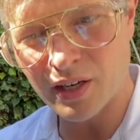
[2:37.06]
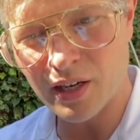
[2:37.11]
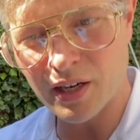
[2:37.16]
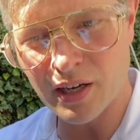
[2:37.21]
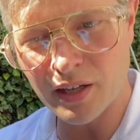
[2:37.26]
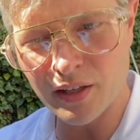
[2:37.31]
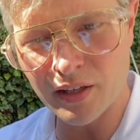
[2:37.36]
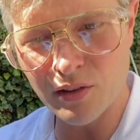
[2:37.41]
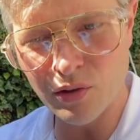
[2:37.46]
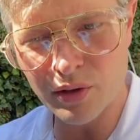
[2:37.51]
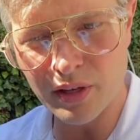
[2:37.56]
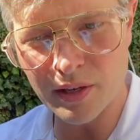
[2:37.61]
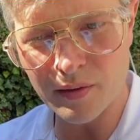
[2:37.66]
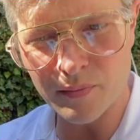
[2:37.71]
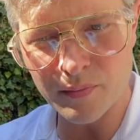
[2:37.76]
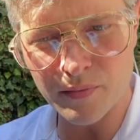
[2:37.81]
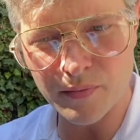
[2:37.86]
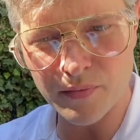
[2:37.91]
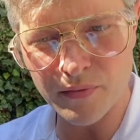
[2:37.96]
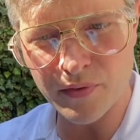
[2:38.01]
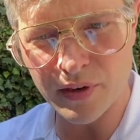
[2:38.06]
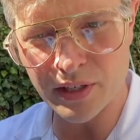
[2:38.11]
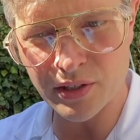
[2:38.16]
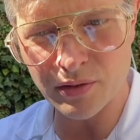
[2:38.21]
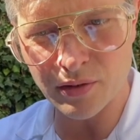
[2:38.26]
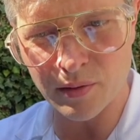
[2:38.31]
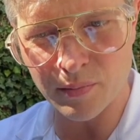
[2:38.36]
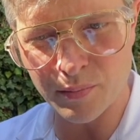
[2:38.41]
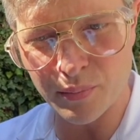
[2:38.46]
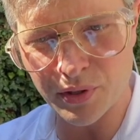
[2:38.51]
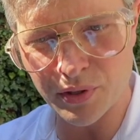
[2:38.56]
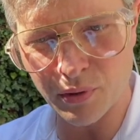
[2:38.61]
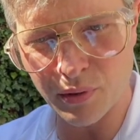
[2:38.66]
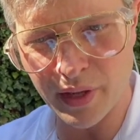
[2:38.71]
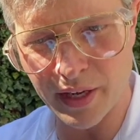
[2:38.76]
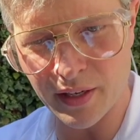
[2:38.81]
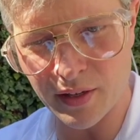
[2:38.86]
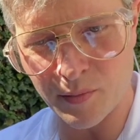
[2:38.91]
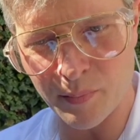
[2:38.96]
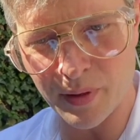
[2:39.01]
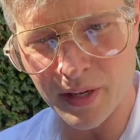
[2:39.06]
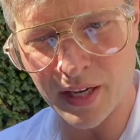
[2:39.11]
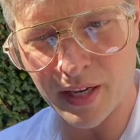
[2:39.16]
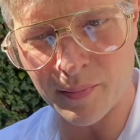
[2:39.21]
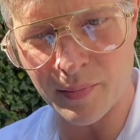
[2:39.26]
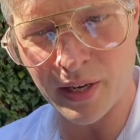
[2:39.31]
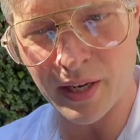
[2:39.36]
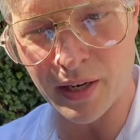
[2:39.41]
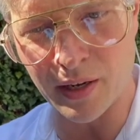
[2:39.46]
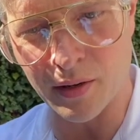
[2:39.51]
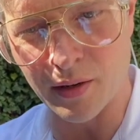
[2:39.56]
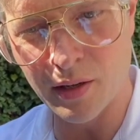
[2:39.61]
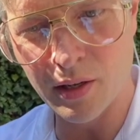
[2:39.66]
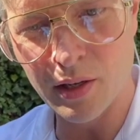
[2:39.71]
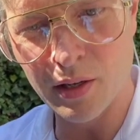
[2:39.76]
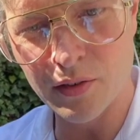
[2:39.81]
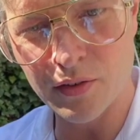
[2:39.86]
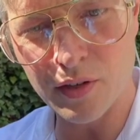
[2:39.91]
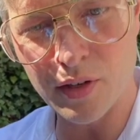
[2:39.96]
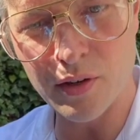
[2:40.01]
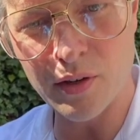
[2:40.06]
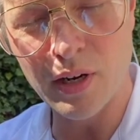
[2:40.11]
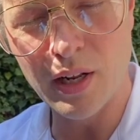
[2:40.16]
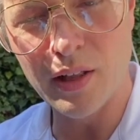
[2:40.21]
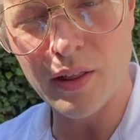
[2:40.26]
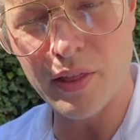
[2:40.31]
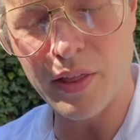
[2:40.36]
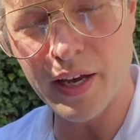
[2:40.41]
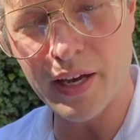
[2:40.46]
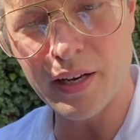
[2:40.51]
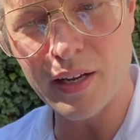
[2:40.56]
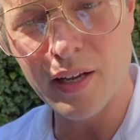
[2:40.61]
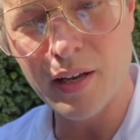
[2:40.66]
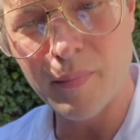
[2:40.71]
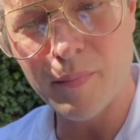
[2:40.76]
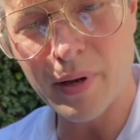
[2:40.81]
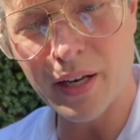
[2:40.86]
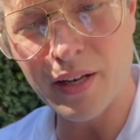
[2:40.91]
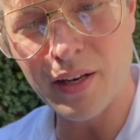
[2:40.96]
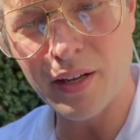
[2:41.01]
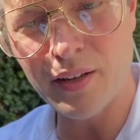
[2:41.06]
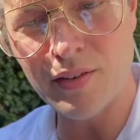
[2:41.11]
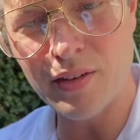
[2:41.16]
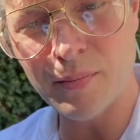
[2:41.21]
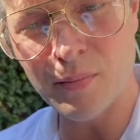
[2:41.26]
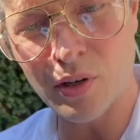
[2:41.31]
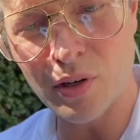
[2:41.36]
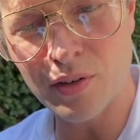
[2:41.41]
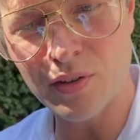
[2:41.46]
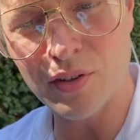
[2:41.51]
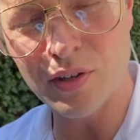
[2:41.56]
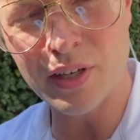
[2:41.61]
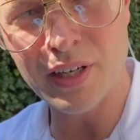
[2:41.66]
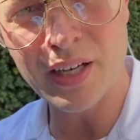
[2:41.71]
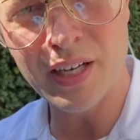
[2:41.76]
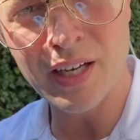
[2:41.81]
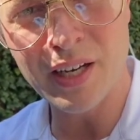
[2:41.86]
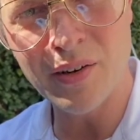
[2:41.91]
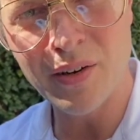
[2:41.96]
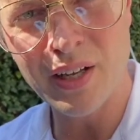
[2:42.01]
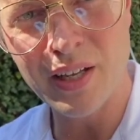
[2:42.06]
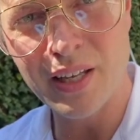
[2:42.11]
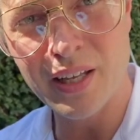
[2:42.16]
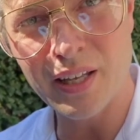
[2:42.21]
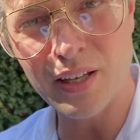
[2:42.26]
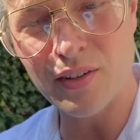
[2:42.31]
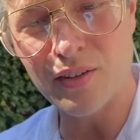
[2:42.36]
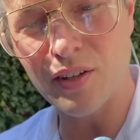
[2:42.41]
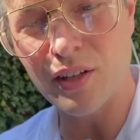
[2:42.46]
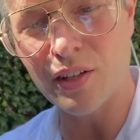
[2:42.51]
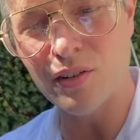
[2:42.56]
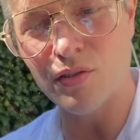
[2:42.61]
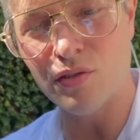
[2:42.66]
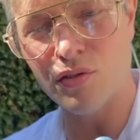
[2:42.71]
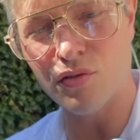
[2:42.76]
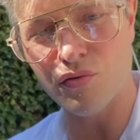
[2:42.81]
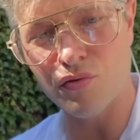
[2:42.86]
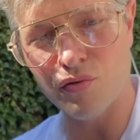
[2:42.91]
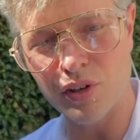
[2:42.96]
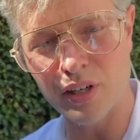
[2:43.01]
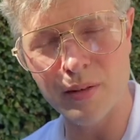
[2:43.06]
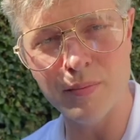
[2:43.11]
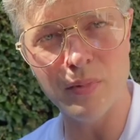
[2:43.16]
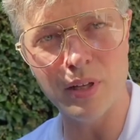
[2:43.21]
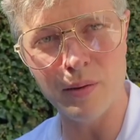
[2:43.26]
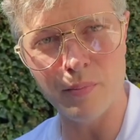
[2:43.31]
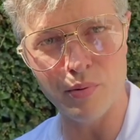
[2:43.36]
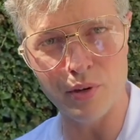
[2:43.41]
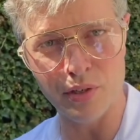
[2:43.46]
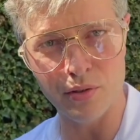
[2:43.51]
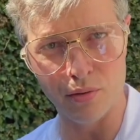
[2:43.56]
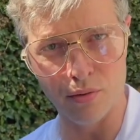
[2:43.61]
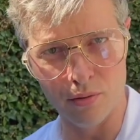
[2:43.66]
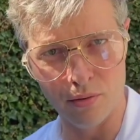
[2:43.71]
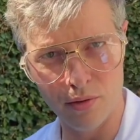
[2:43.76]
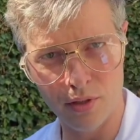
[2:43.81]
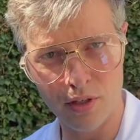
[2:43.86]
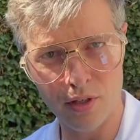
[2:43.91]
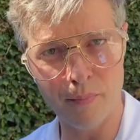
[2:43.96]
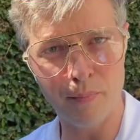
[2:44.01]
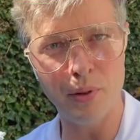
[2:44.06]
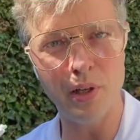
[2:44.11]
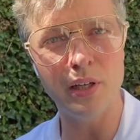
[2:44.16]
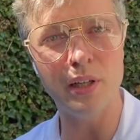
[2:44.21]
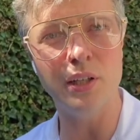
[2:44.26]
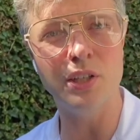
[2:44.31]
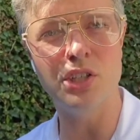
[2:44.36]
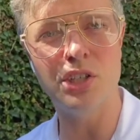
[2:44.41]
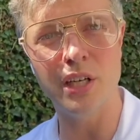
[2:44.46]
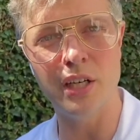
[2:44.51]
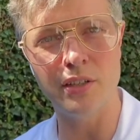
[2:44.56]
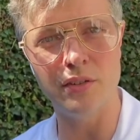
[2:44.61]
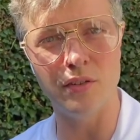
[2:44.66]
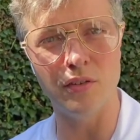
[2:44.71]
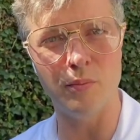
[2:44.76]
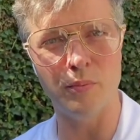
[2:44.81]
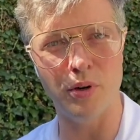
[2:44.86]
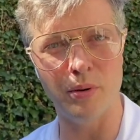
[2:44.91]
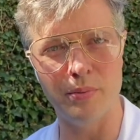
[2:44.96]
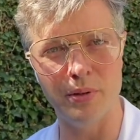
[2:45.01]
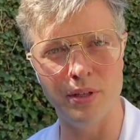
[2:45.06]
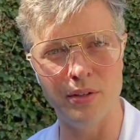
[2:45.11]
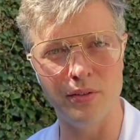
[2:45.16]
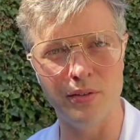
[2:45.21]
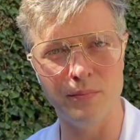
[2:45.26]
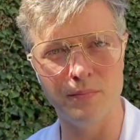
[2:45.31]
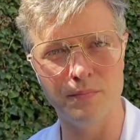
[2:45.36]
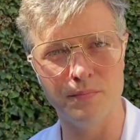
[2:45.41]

look how fragile and brittle that has become now. So that magnesium oxide now is extremely brittle, completely changed its properties.